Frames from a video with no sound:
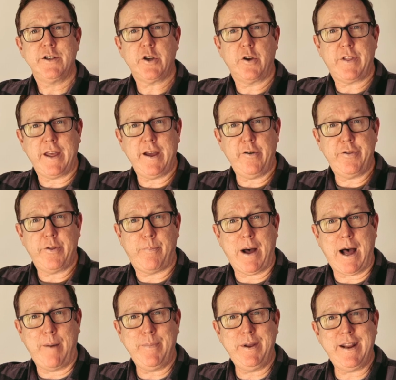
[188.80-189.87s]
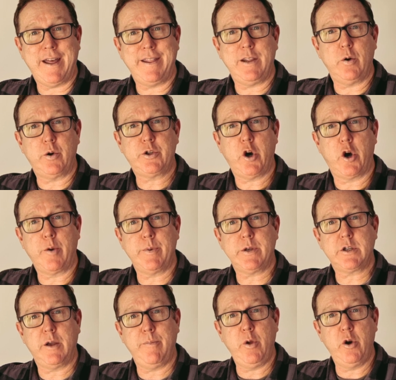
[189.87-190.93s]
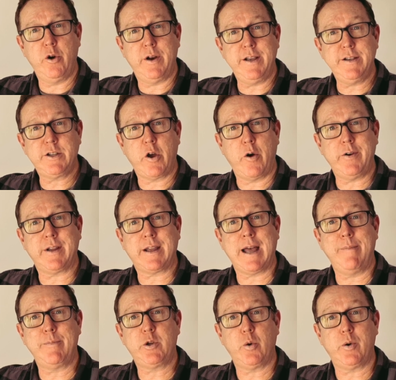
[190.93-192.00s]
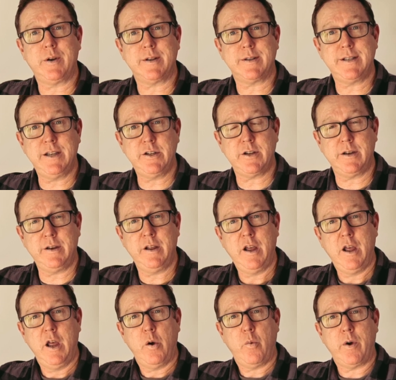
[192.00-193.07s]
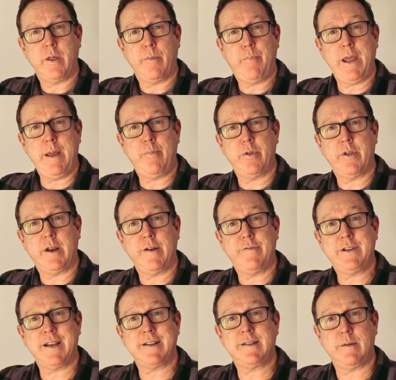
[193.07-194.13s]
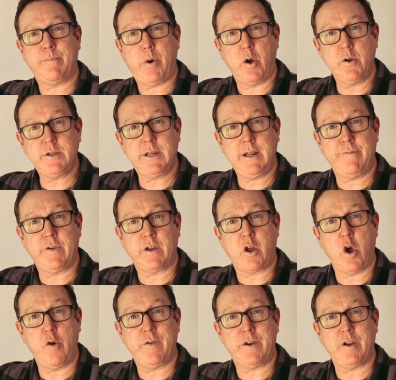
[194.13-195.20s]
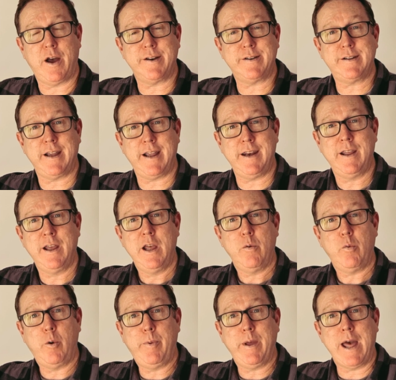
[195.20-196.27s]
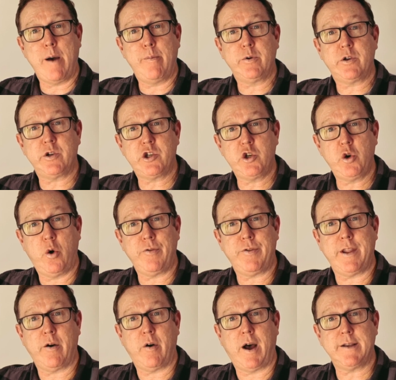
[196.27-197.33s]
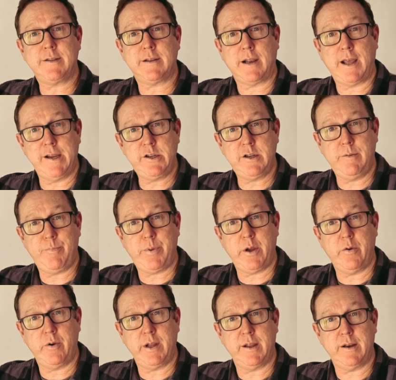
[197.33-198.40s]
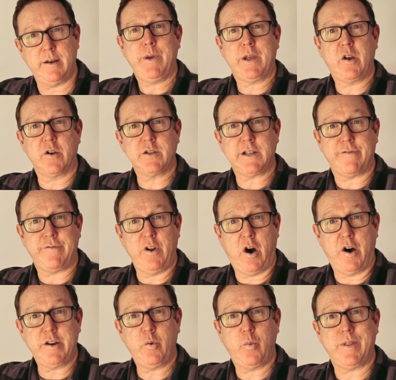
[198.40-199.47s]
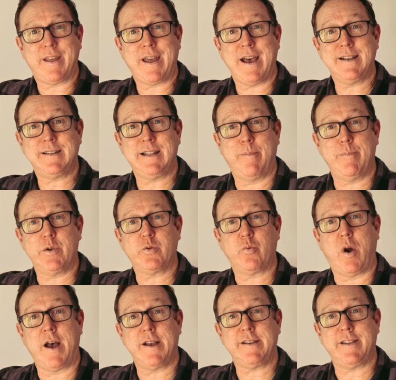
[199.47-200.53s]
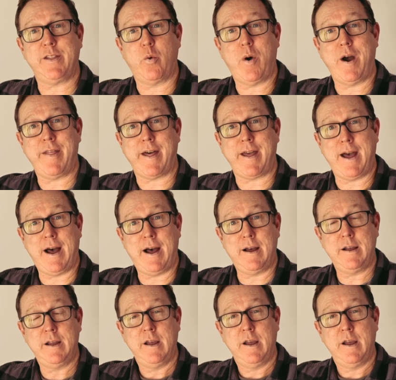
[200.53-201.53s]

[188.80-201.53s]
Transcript: So the Health Department and the autonomous community is going to come to a decision whether people that have tested positive for COVID 19 will be able to shorten their isolation period. Because if not, with case numbers rising the way they are,